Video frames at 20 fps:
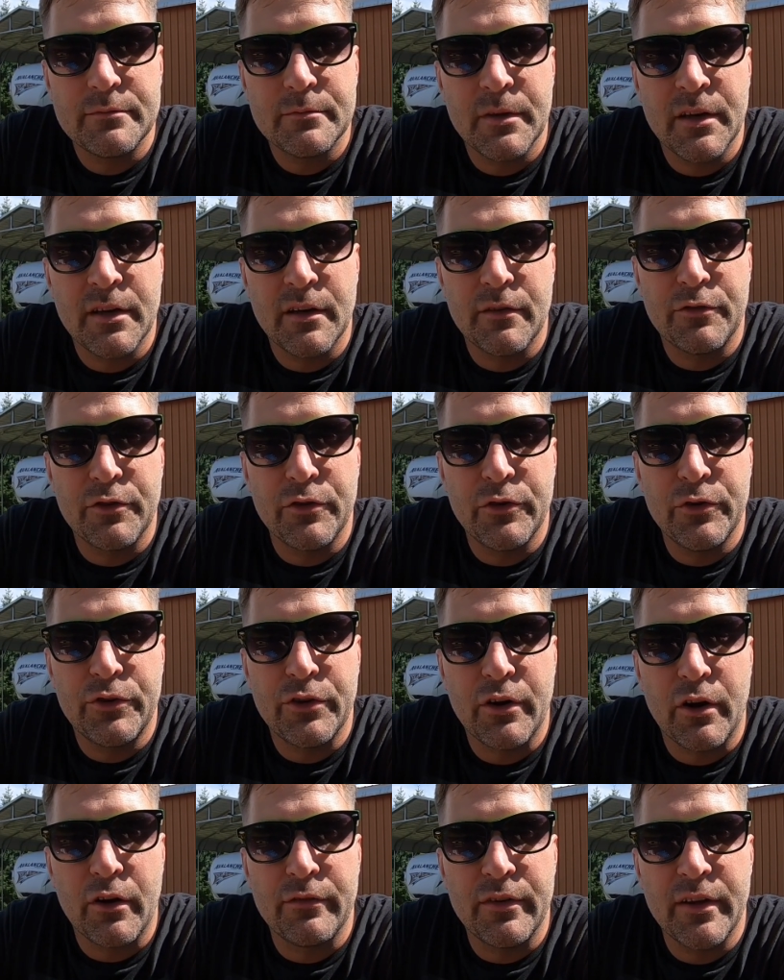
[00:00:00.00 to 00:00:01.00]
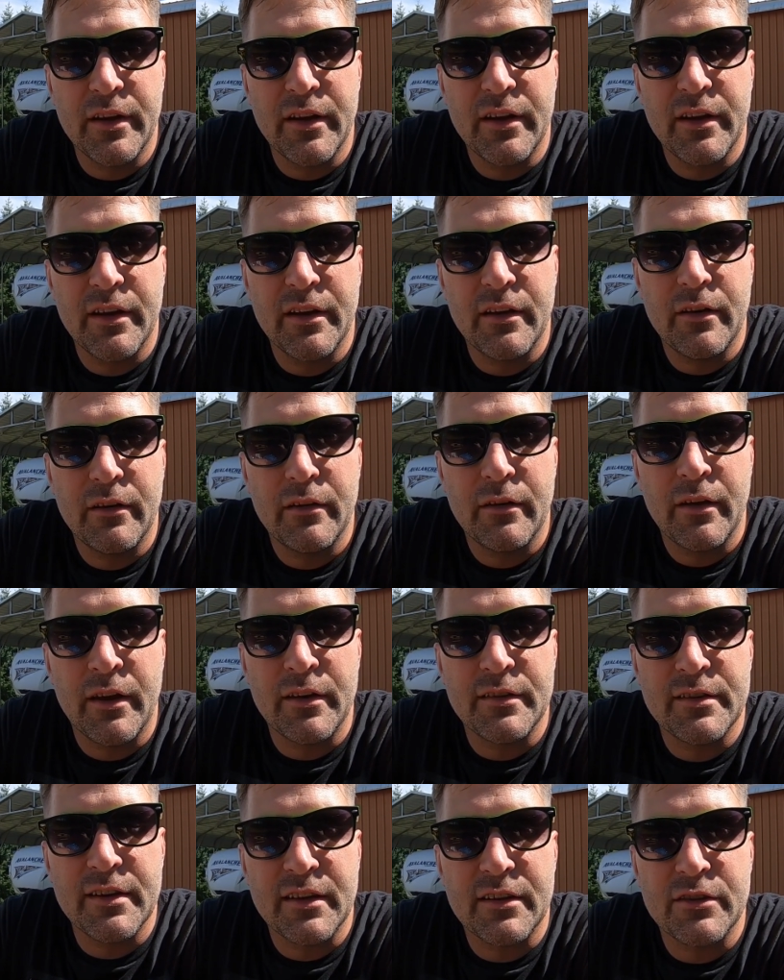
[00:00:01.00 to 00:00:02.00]
And if you're new to RVing and not
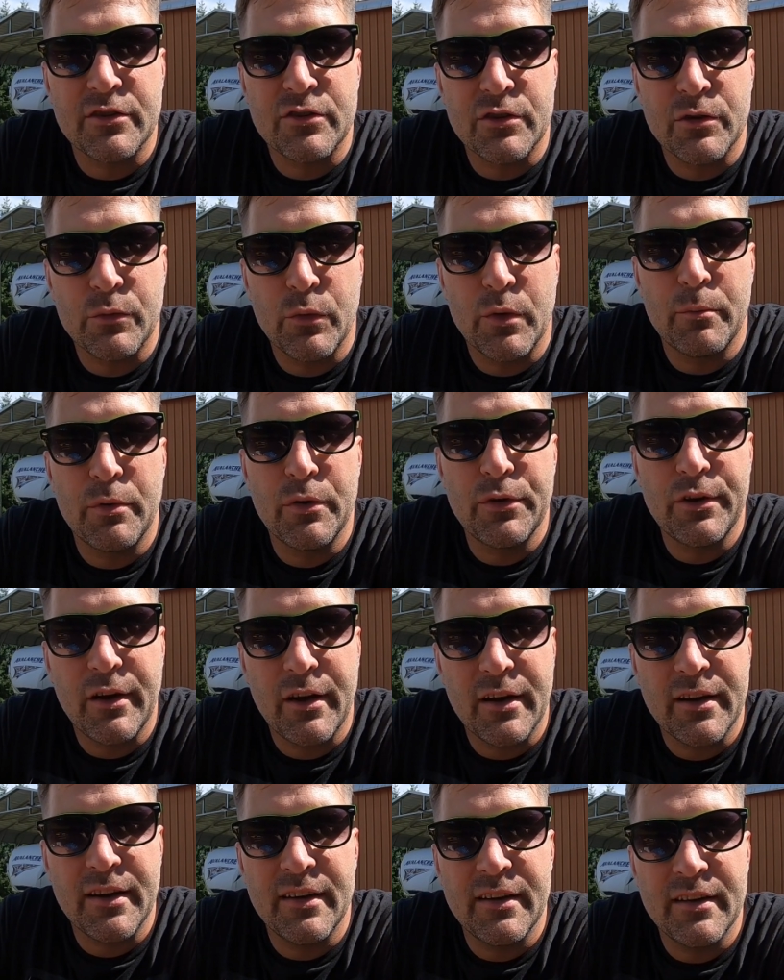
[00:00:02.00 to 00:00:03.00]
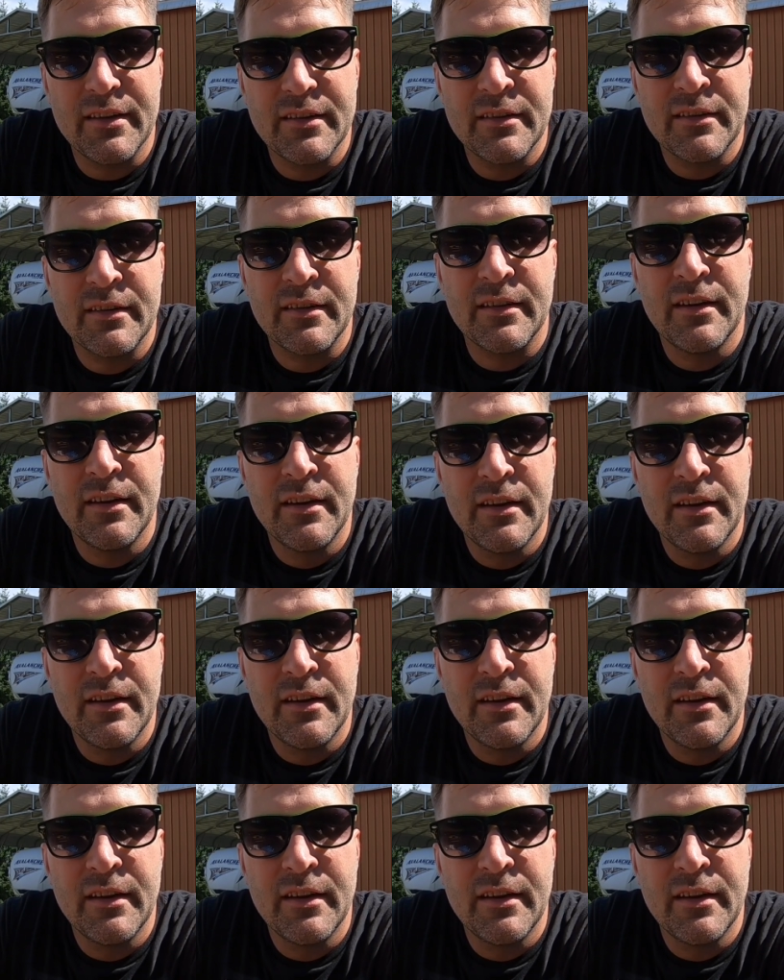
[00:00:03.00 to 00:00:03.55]
exactly sure what boondocking is,